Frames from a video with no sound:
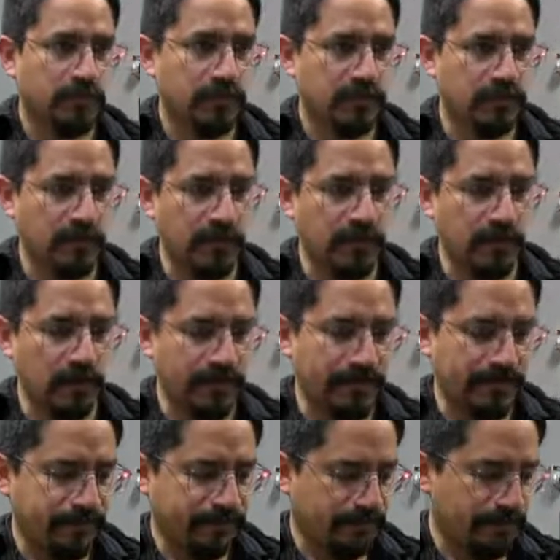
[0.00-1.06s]
No. Okay.
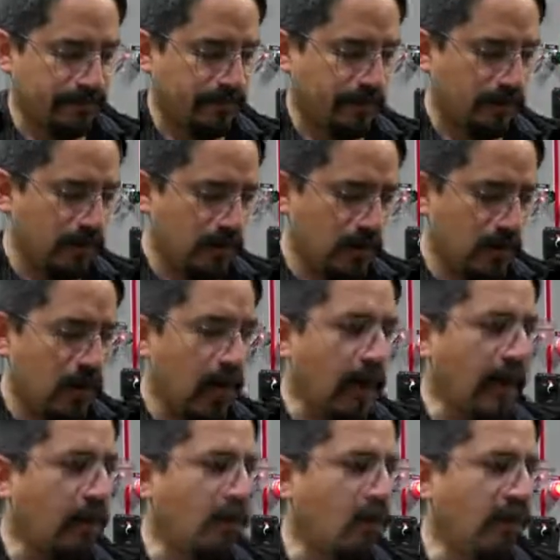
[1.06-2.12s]

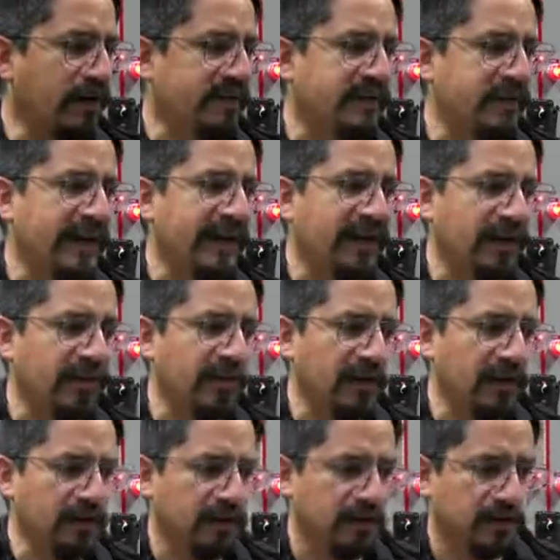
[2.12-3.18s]
And where's the
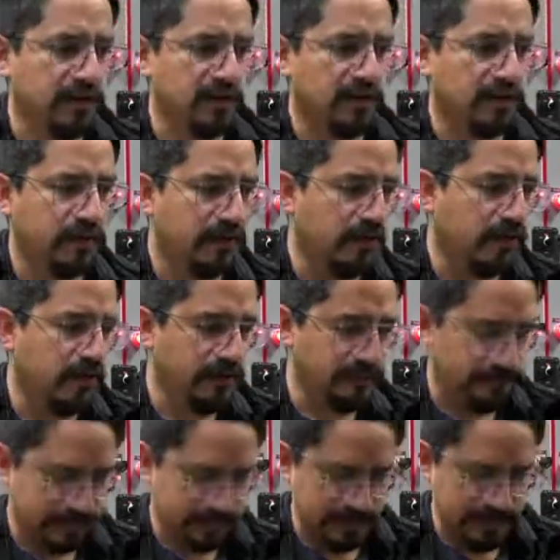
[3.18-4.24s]
microphone? It's